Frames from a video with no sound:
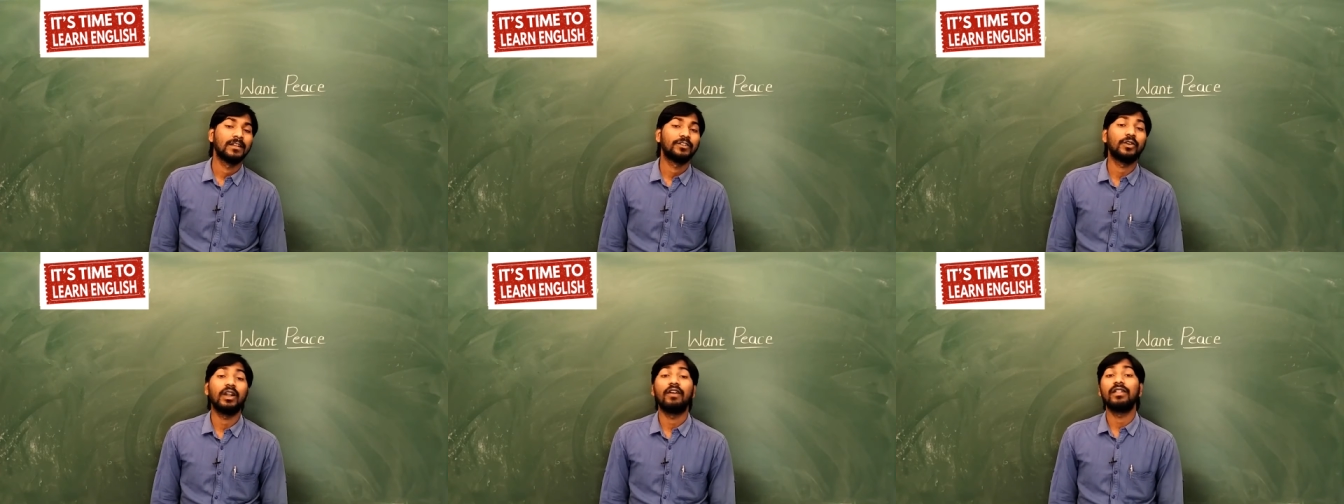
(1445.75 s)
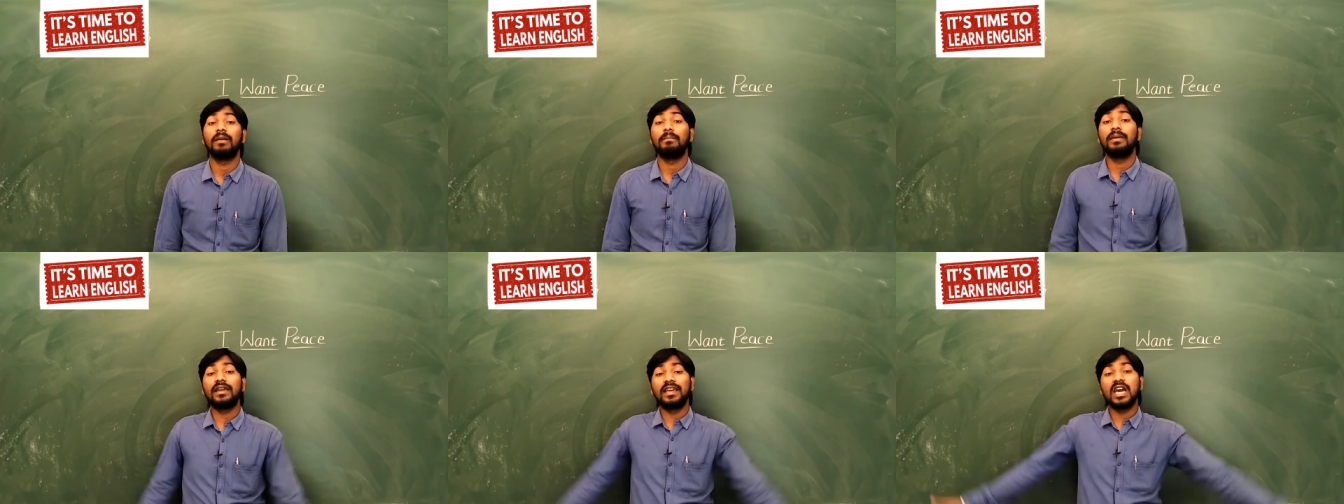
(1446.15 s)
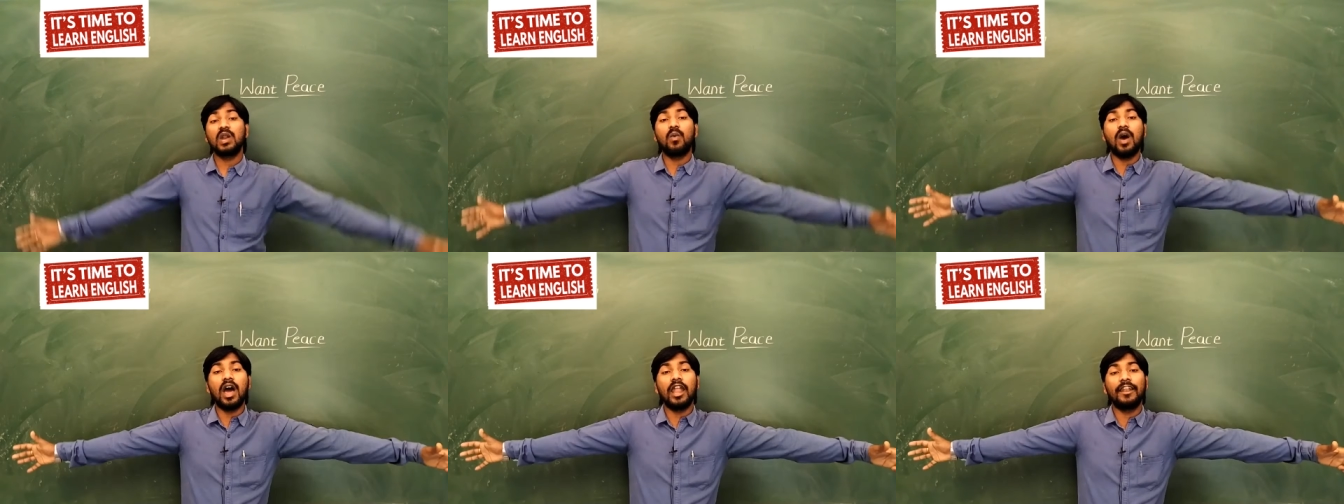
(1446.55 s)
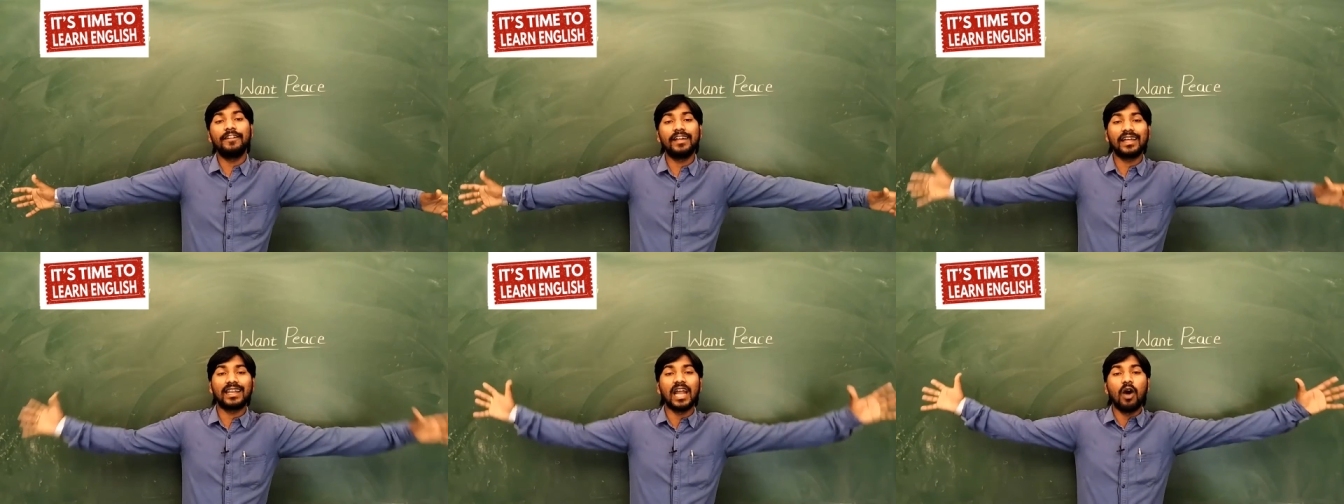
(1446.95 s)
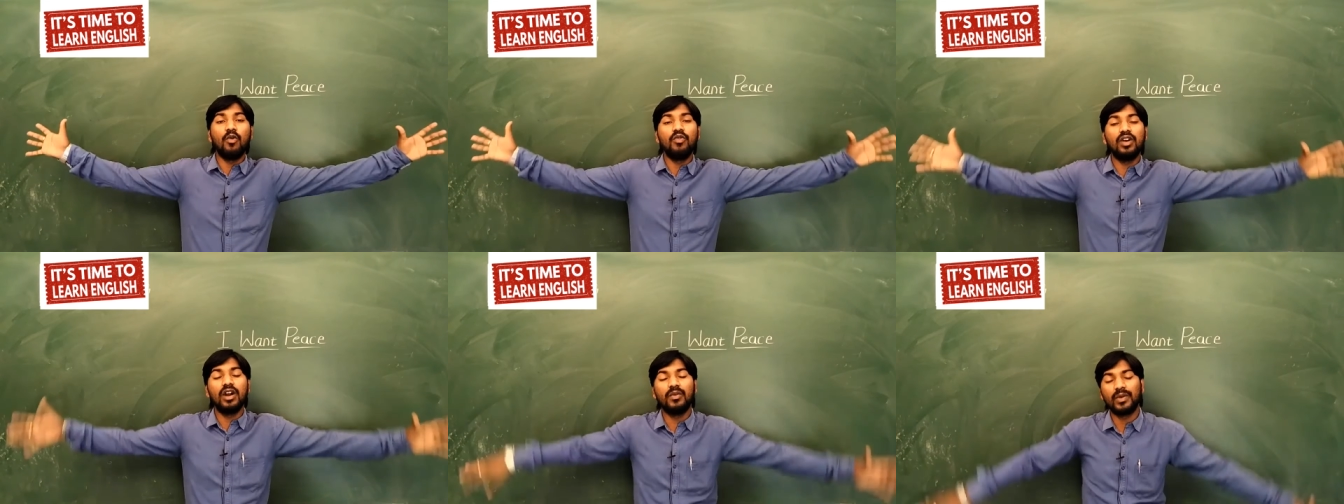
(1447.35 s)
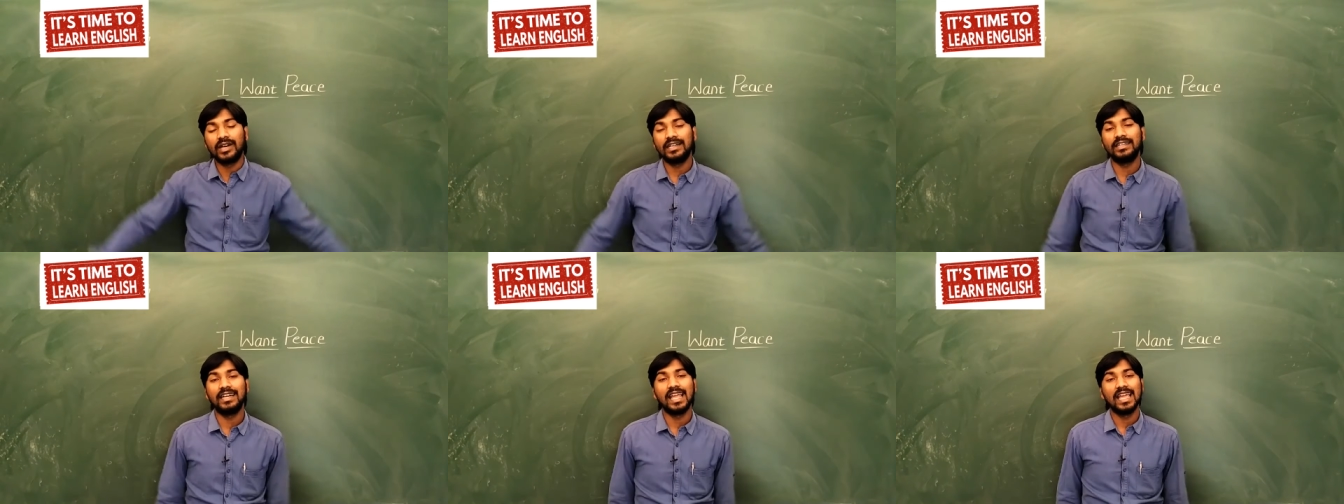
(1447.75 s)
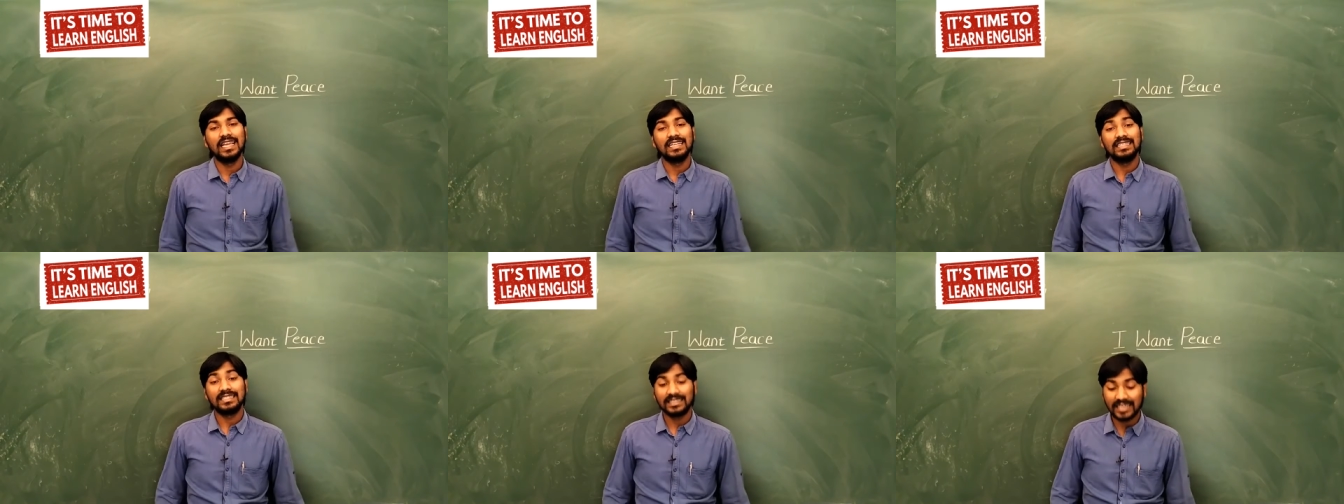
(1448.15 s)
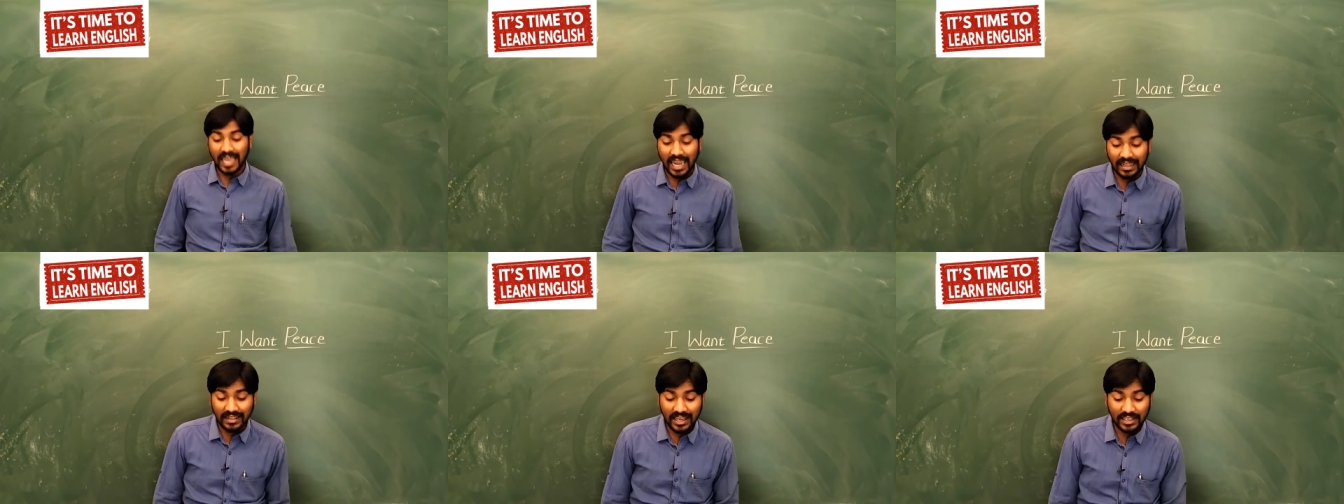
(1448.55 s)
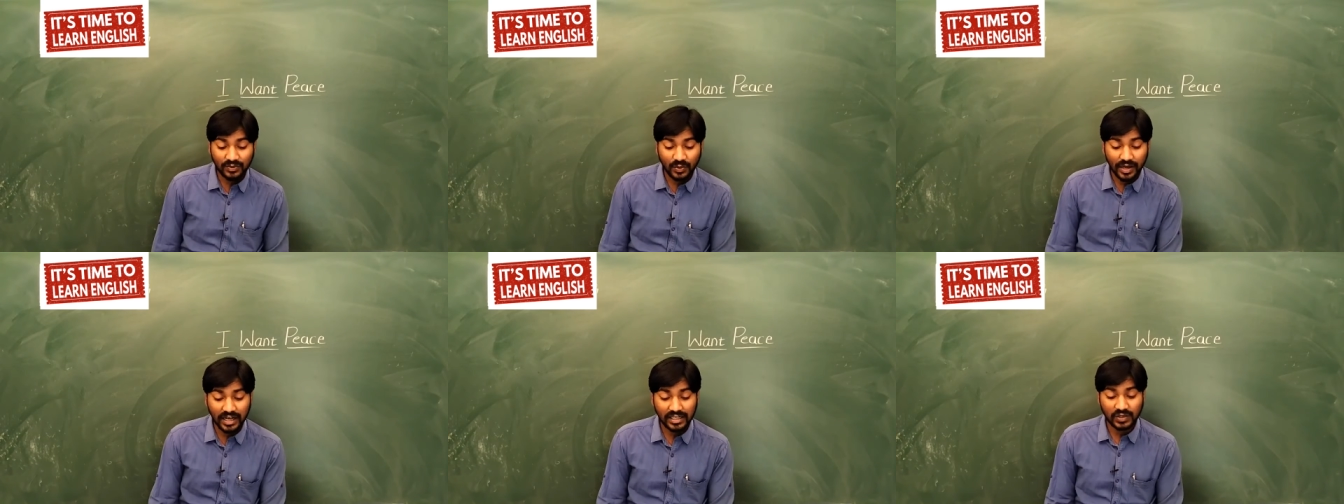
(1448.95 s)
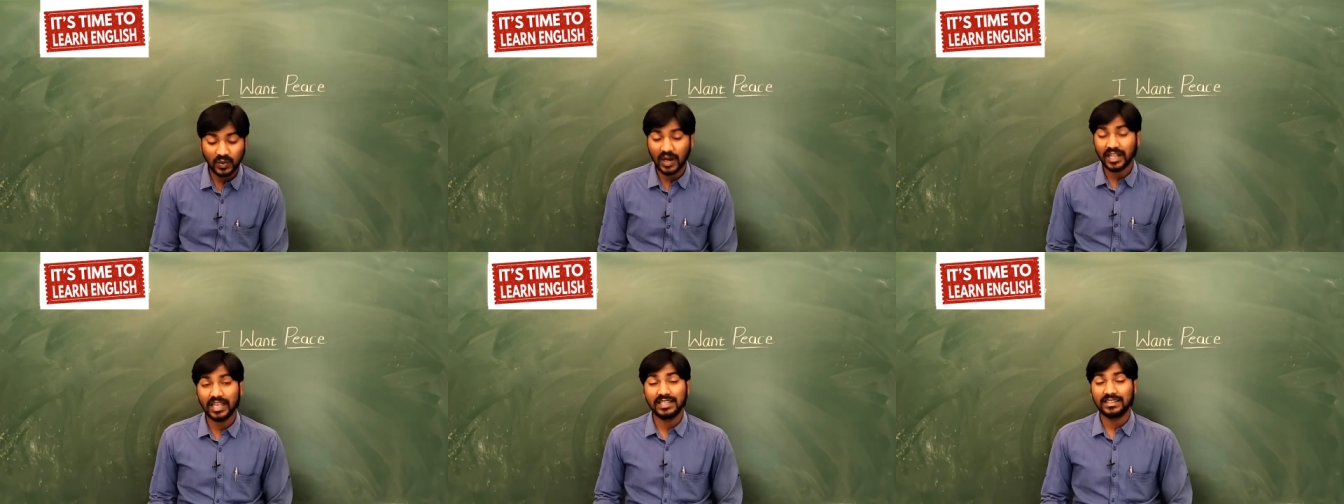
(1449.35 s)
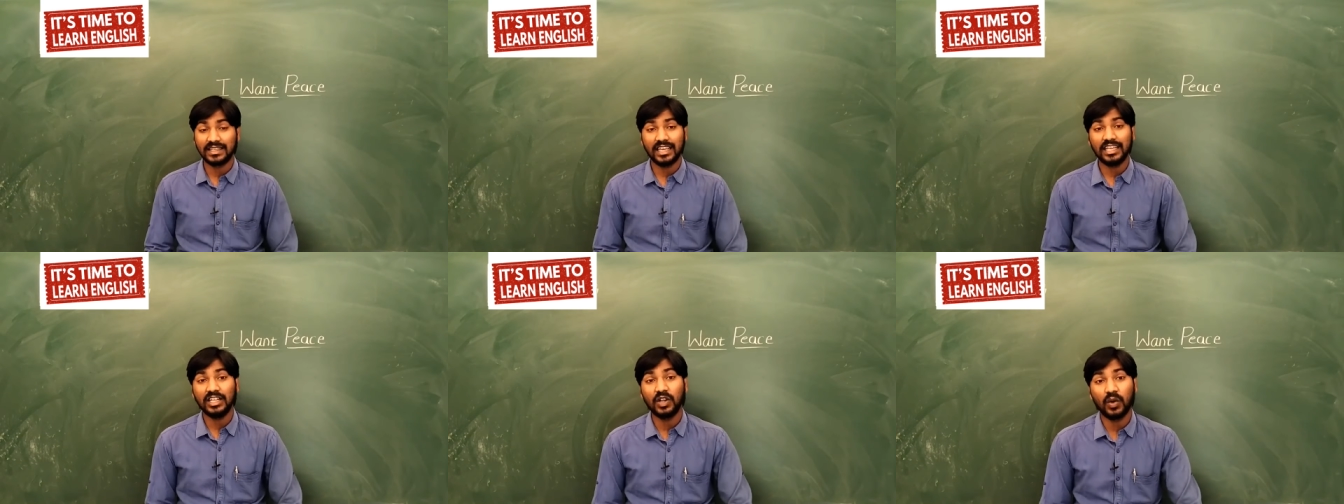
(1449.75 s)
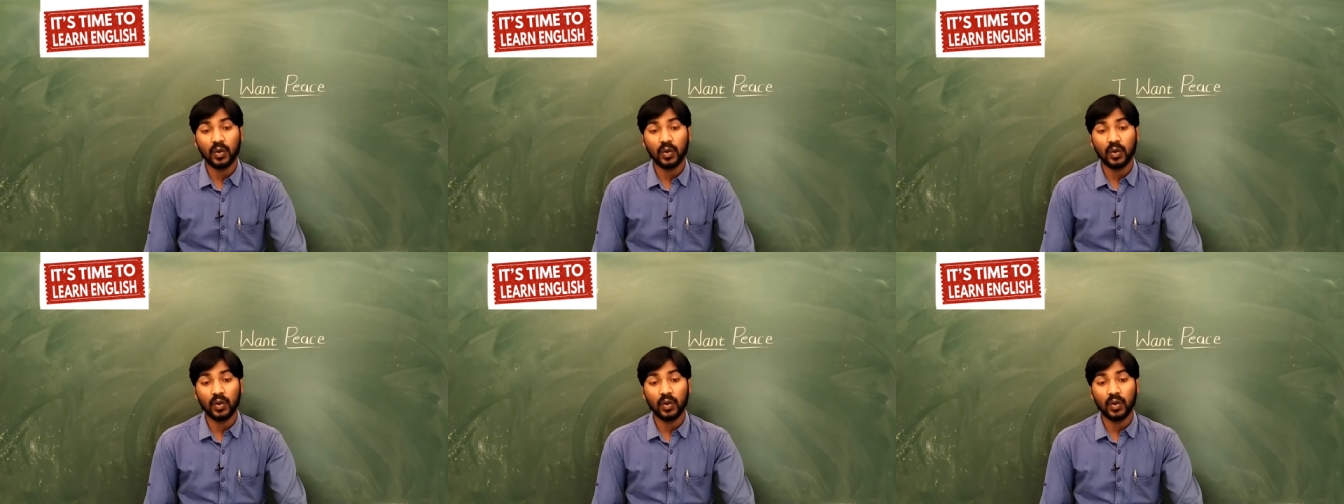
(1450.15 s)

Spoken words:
So now the bigger one, a rounder one, saying these words. What are they saying?